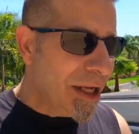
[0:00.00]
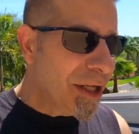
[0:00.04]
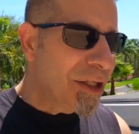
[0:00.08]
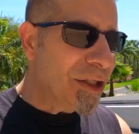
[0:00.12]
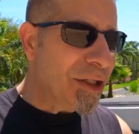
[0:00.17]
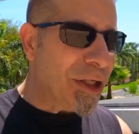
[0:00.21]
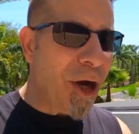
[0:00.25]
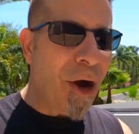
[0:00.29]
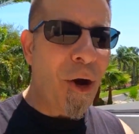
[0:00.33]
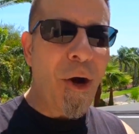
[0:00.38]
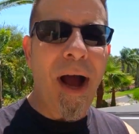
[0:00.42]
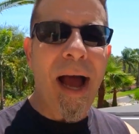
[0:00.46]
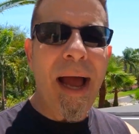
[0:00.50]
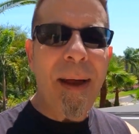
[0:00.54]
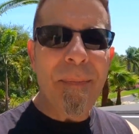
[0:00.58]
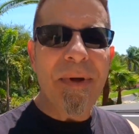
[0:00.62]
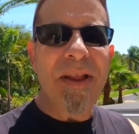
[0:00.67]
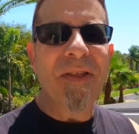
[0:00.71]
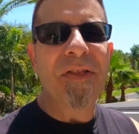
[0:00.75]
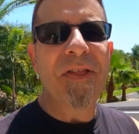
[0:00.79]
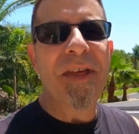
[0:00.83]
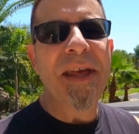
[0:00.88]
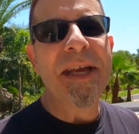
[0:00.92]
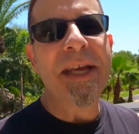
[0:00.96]
So I've
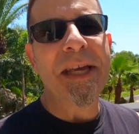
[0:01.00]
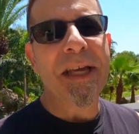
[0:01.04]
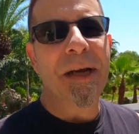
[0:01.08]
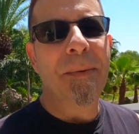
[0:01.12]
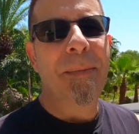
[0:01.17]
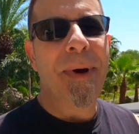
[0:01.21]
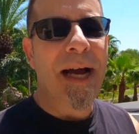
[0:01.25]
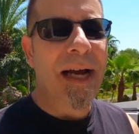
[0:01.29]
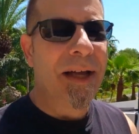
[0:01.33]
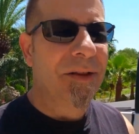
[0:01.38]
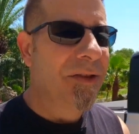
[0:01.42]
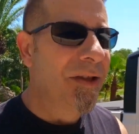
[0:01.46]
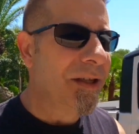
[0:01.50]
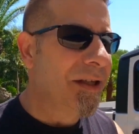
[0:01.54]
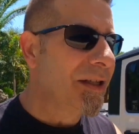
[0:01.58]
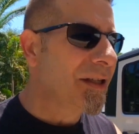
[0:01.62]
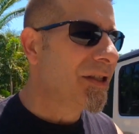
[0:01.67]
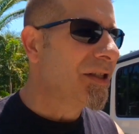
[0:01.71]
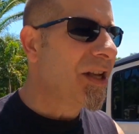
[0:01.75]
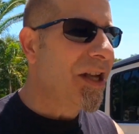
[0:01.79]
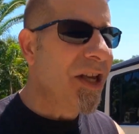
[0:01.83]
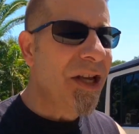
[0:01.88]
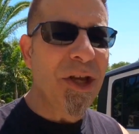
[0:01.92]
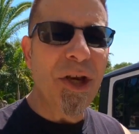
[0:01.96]
been thinking about
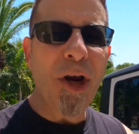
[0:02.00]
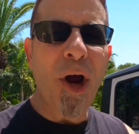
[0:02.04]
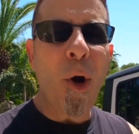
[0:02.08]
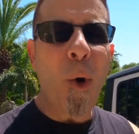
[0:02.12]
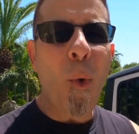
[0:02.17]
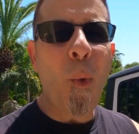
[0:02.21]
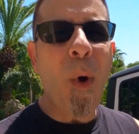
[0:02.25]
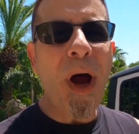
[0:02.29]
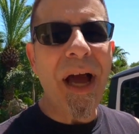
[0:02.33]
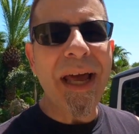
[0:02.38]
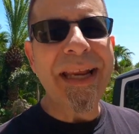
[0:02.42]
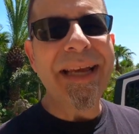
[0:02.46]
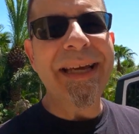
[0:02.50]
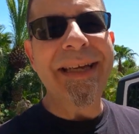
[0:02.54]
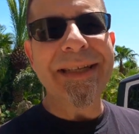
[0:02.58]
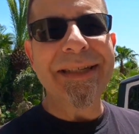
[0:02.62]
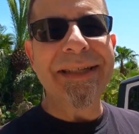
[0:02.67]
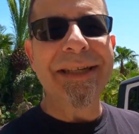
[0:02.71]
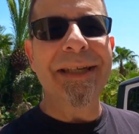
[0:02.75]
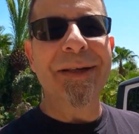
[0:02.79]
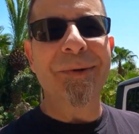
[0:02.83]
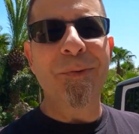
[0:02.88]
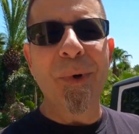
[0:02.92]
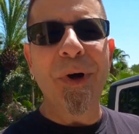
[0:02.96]
this. You know, what
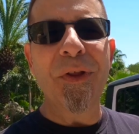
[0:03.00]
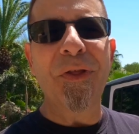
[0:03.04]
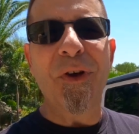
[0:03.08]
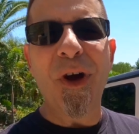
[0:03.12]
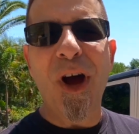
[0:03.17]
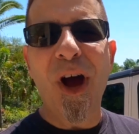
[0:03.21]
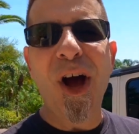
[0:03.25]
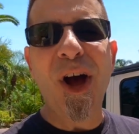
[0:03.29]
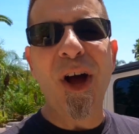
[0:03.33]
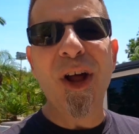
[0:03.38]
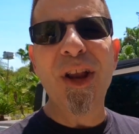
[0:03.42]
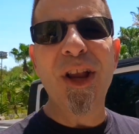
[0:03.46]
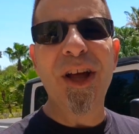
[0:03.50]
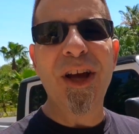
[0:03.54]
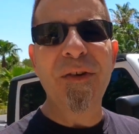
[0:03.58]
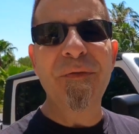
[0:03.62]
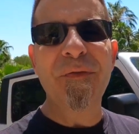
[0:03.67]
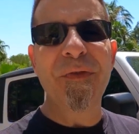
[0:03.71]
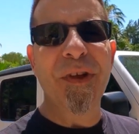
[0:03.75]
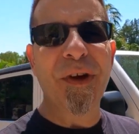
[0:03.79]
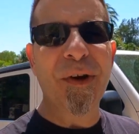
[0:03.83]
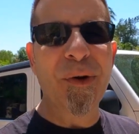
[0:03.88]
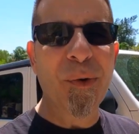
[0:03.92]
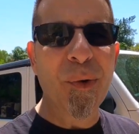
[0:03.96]
is it with all
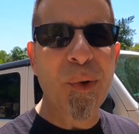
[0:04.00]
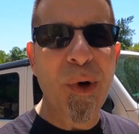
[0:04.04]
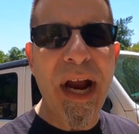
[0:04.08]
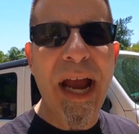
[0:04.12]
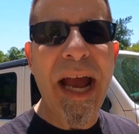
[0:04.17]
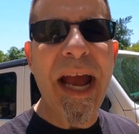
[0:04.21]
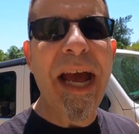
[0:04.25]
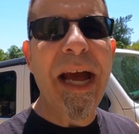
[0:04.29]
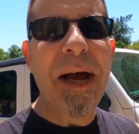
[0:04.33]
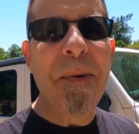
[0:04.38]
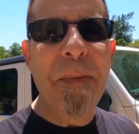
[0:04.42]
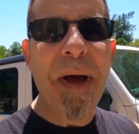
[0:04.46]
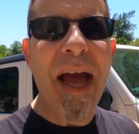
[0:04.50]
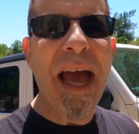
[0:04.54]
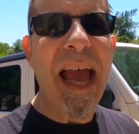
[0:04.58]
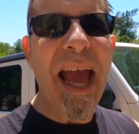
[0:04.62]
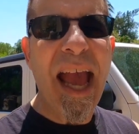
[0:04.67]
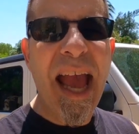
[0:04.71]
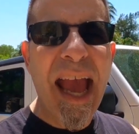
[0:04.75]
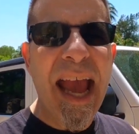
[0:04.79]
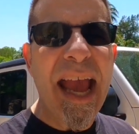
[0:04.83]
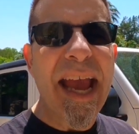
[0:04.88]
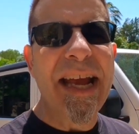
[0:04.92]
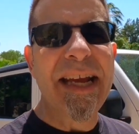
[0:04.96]
of the Ram
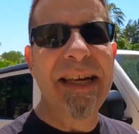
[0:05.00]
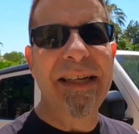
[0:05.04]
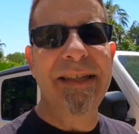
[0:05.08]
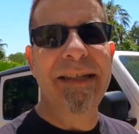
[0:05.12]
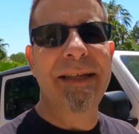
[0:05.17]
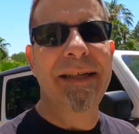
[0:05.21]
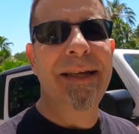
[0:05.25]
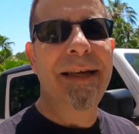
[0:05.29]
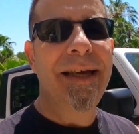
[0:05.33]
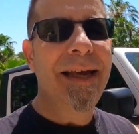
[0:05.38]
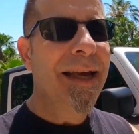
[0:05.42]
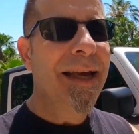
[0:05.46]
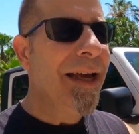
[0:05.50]
hate?